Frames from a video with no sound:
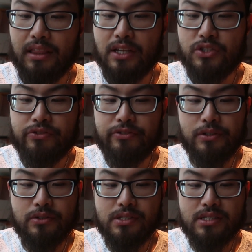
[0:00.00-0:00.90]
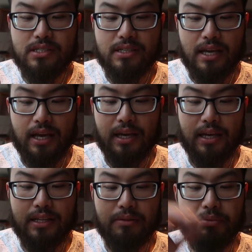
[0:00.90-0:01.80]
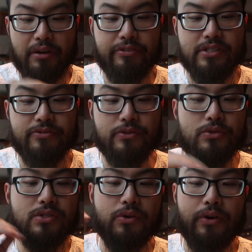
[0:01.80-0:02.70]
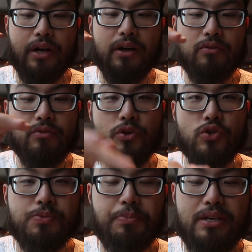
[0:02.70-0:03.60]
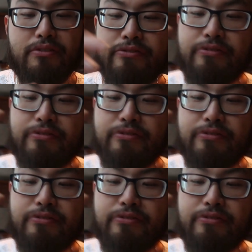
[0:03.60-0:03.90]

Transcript: lunch foods and breakfast foods. So I got roast beef,